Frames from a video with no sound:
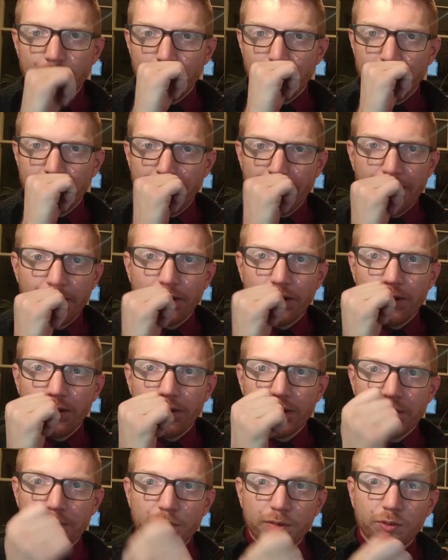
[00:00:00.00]
They are
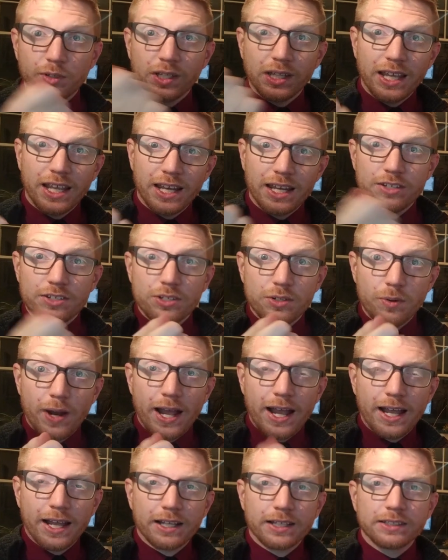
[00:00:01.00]
going to be related to
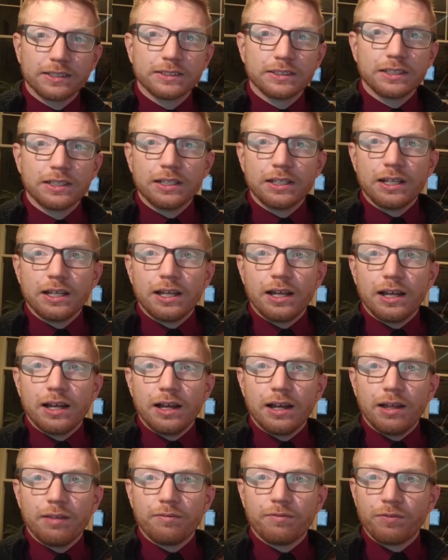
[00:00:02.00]
x.
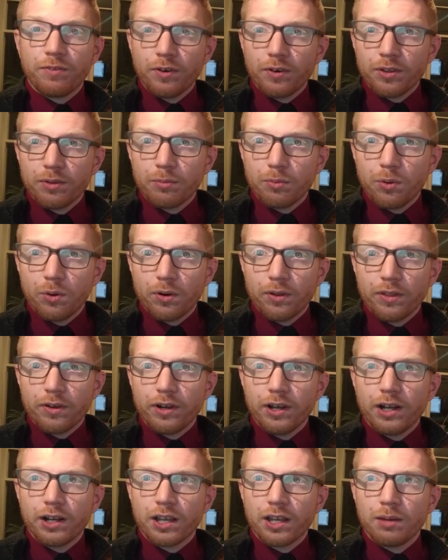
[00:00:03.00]
And furthermore, they're
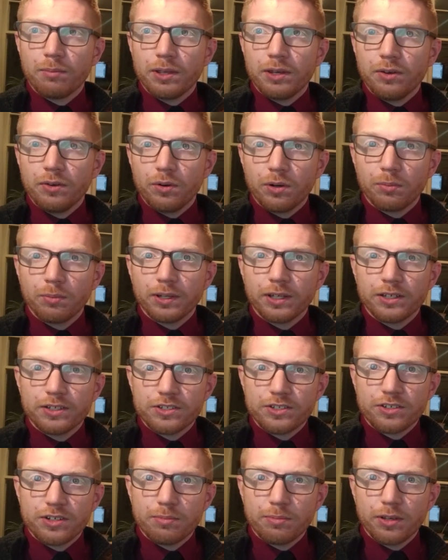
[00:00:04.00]
not going to be normally
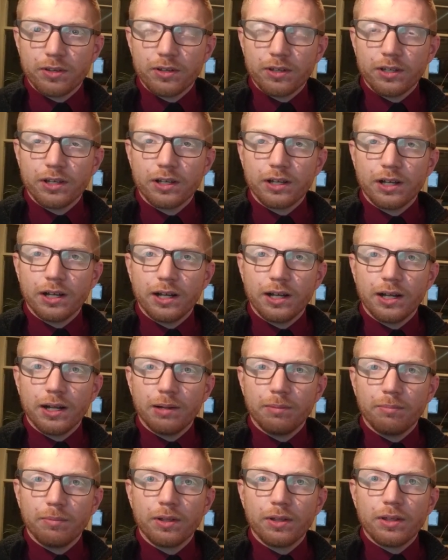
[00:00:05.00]
distributed.
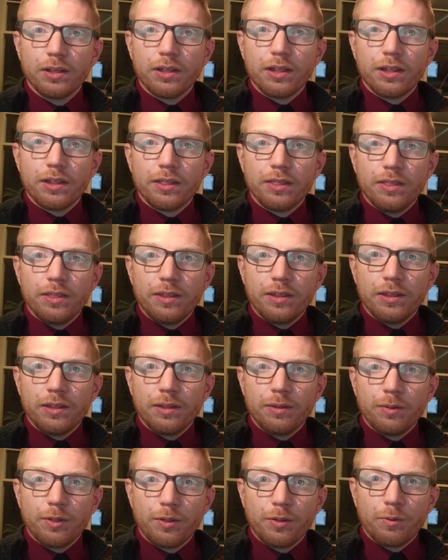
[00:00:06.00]

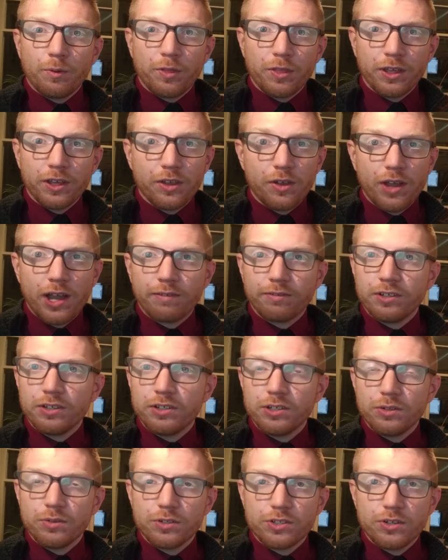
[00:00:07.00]
The thing you have to
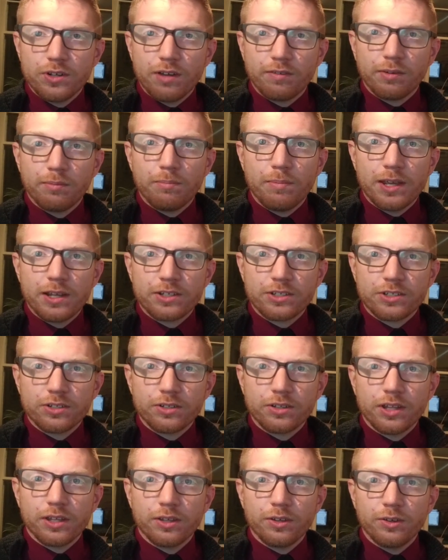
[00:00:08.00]
do is you have to make
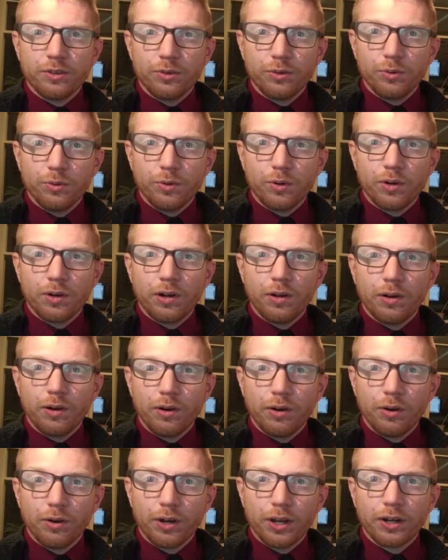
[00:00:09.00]
sure that you
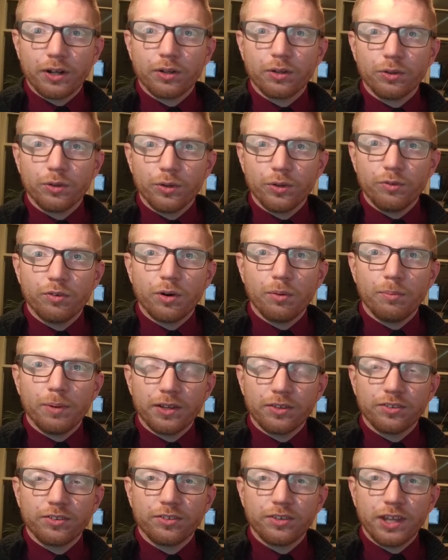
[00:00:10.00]
include
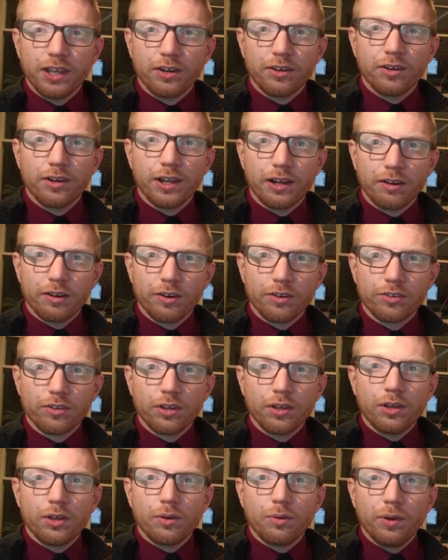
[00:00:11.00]
robust standard errors
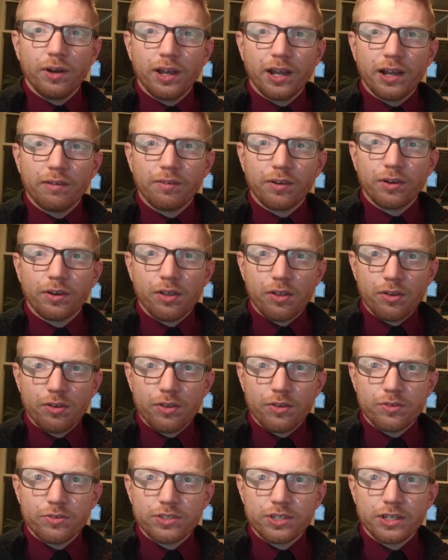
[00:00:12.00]
whenever you're
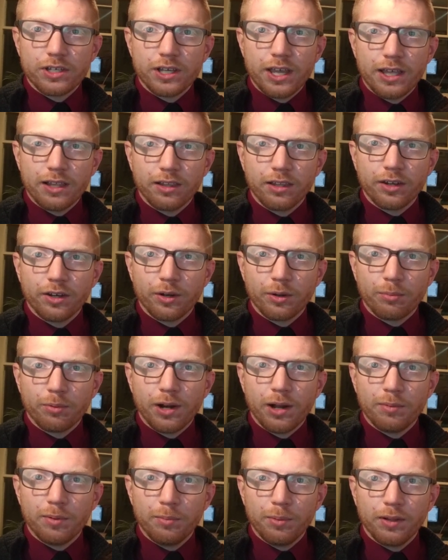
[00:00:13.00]
using a linear
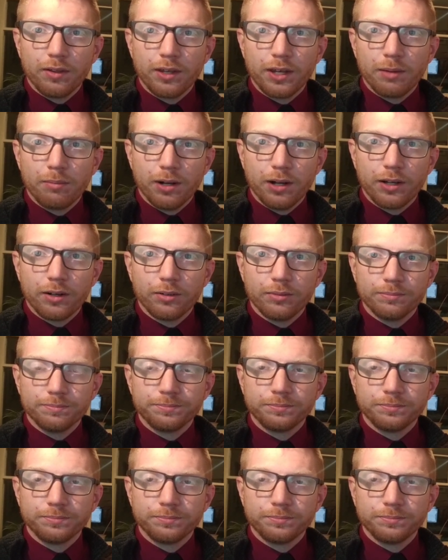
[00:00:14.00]
probability model.